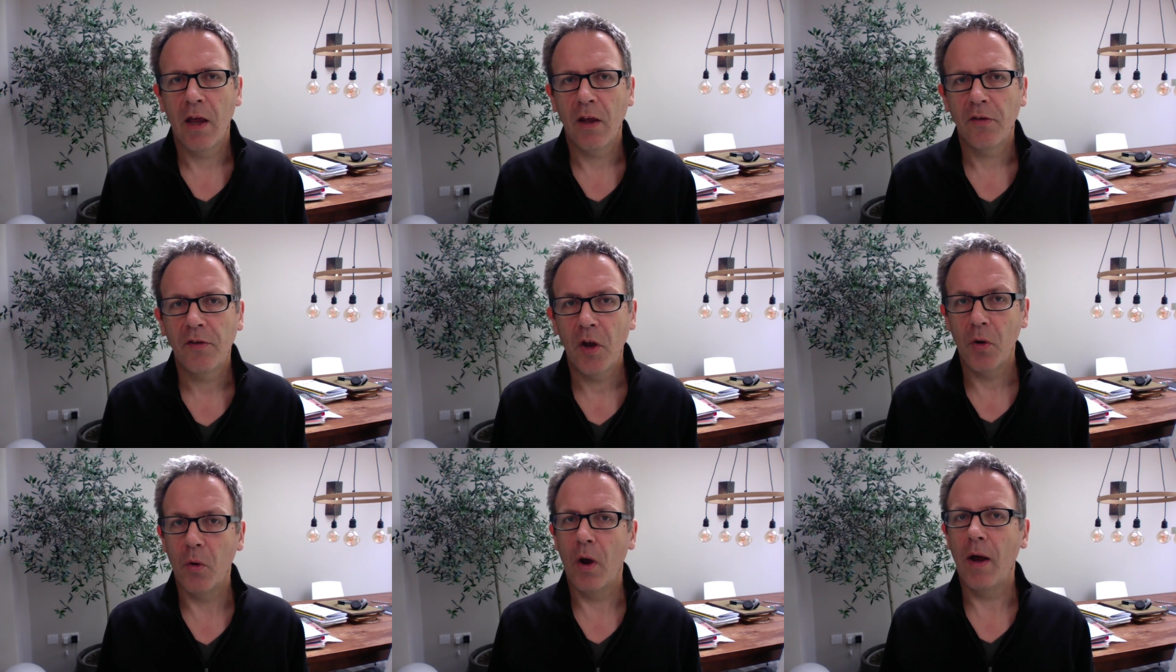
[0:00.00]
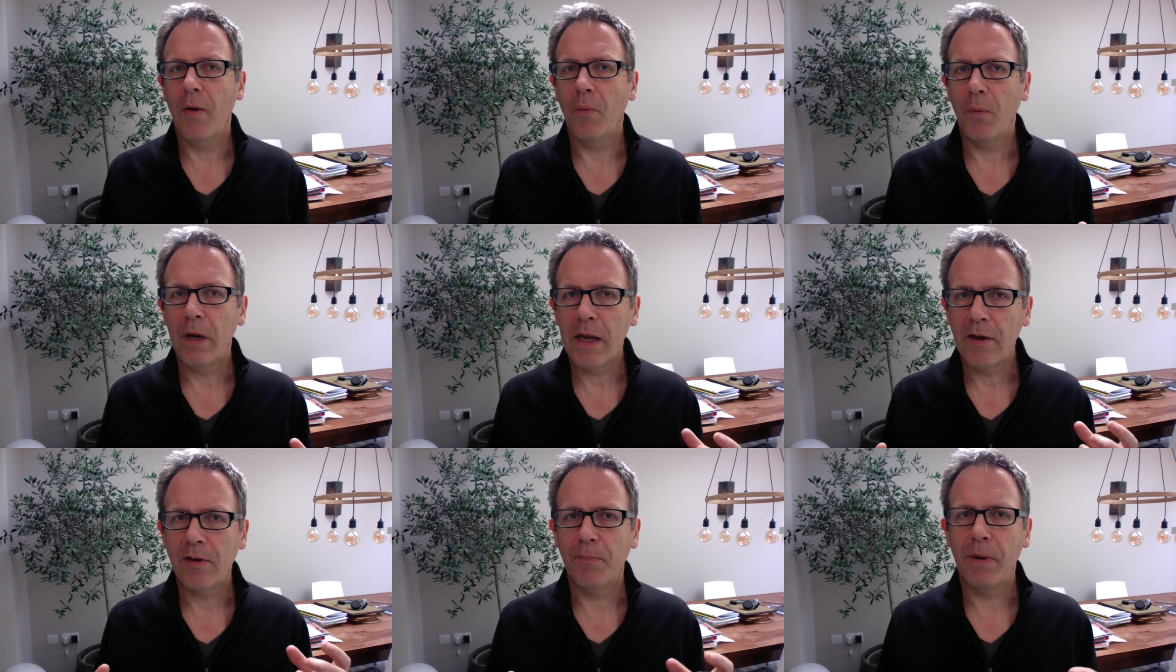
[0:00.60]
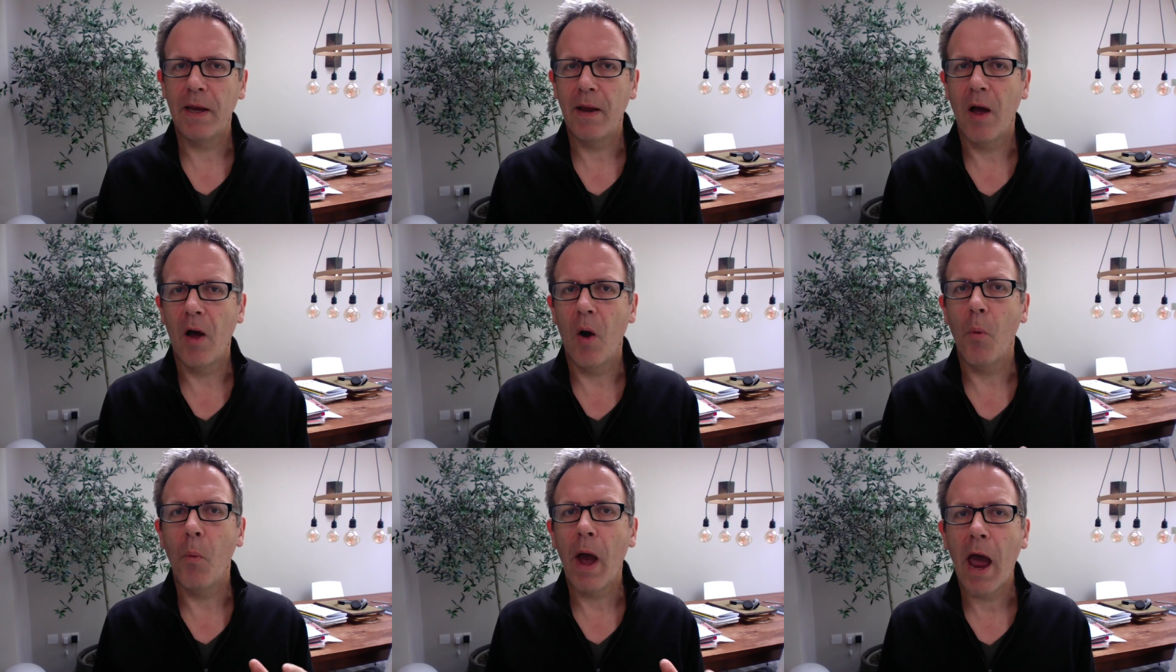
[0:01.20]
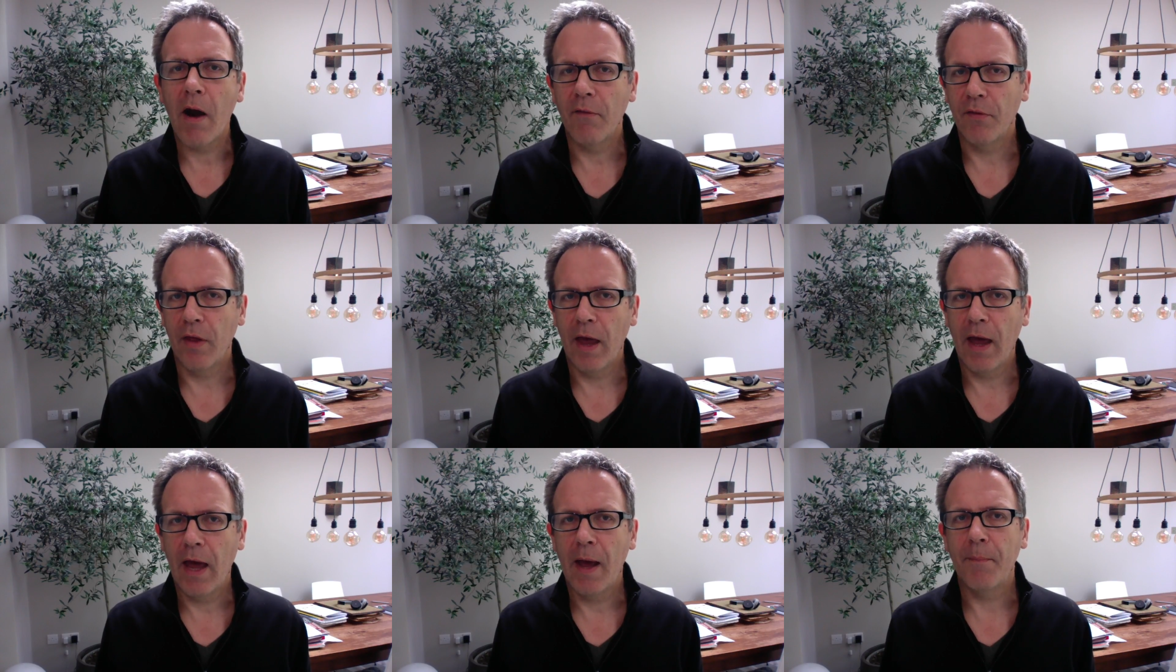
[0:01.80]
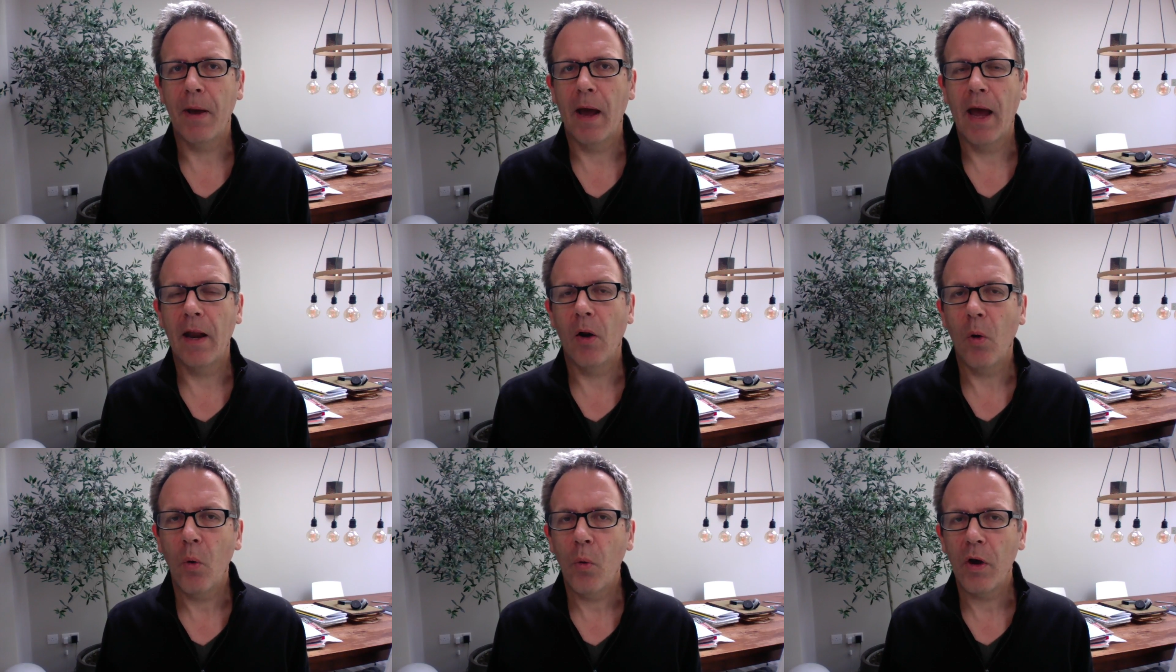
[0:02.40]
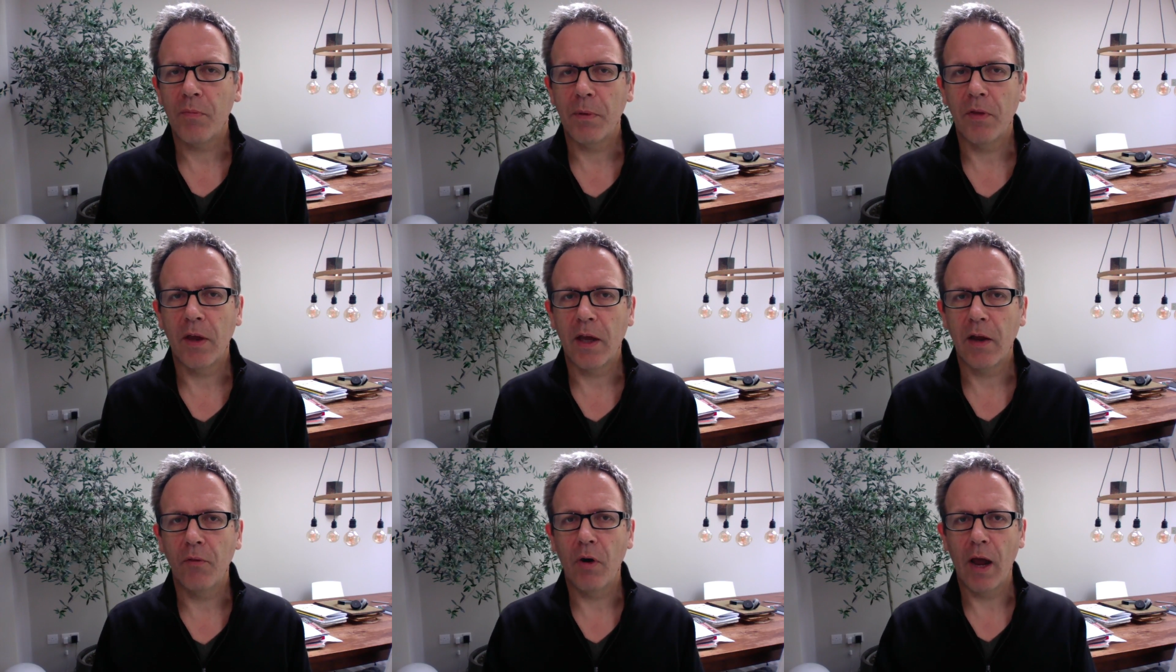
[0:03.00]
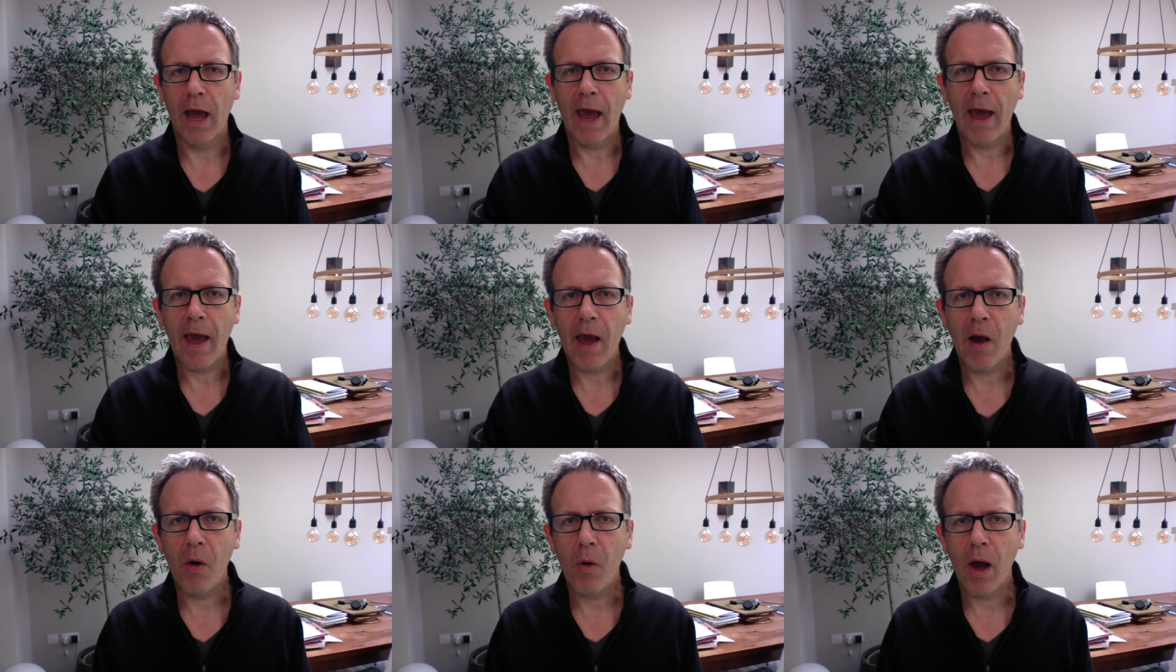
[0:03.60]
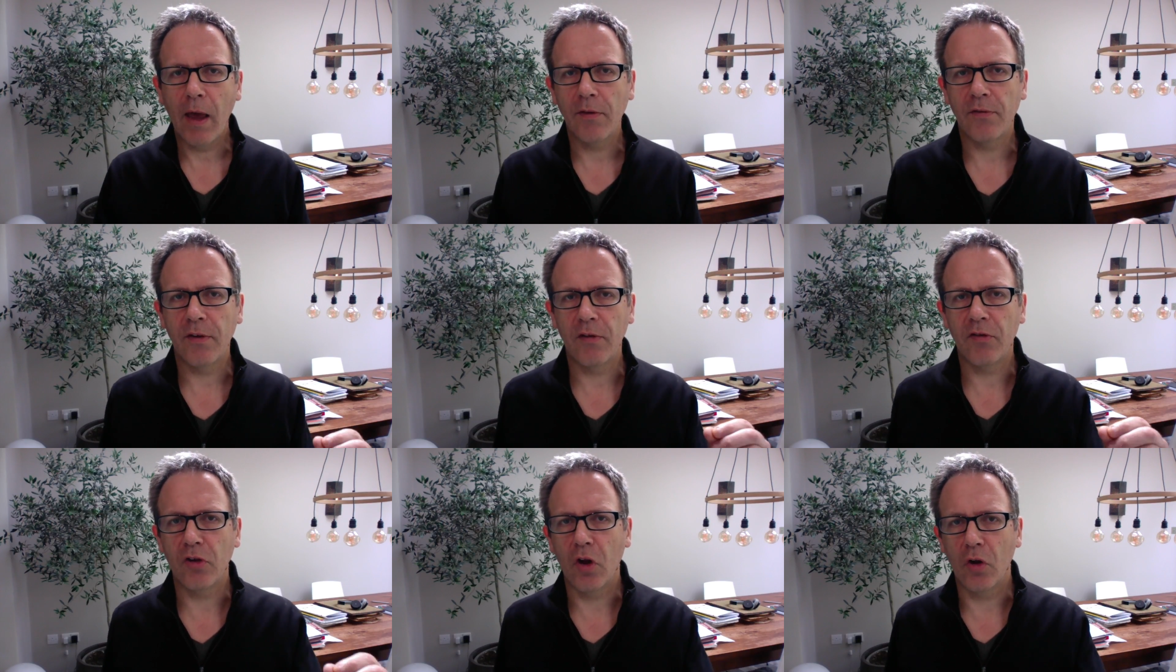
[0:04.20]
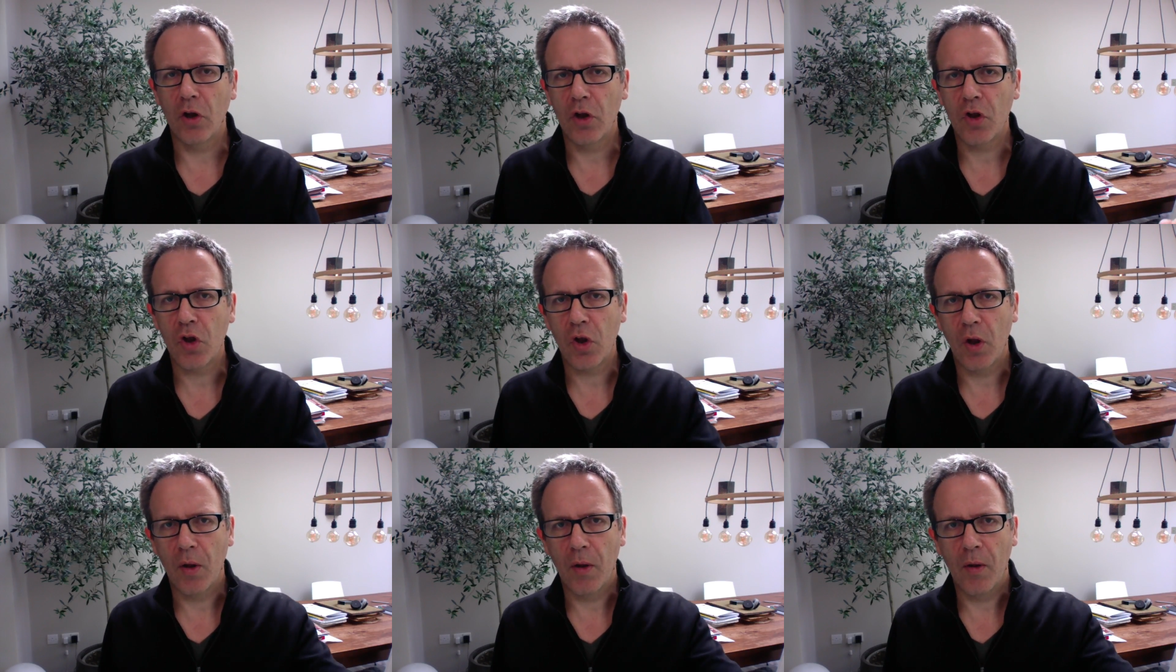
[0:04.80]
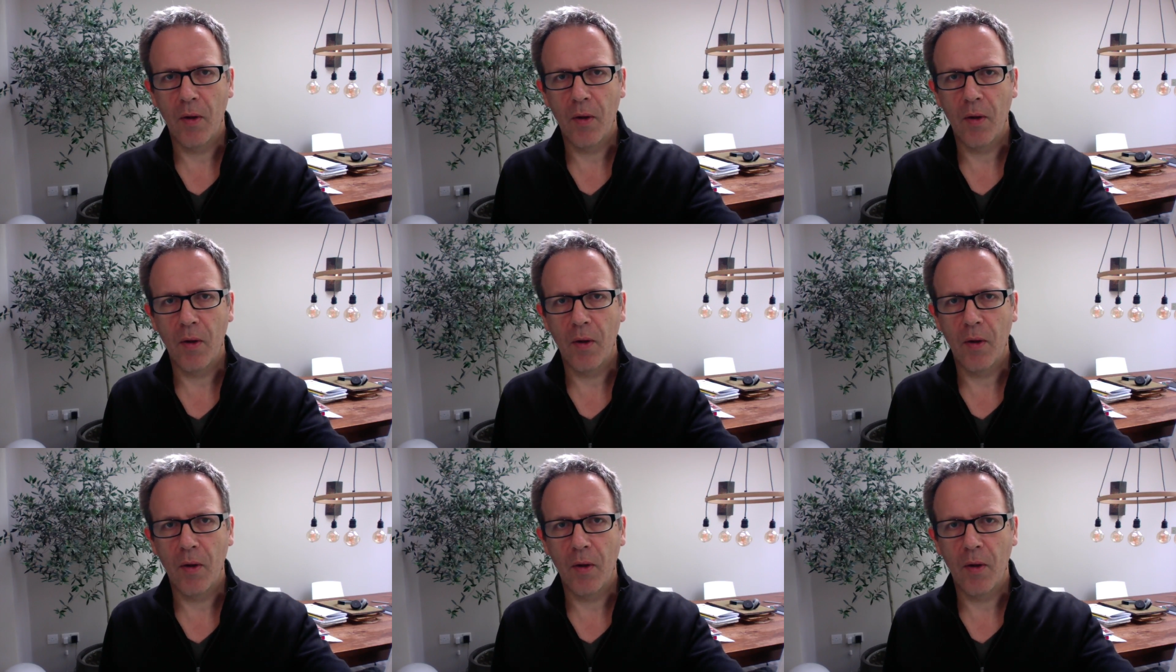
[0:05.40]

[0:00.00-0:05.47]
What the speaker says: So we need to be aware of that and always be thinking, right, how has this knowledge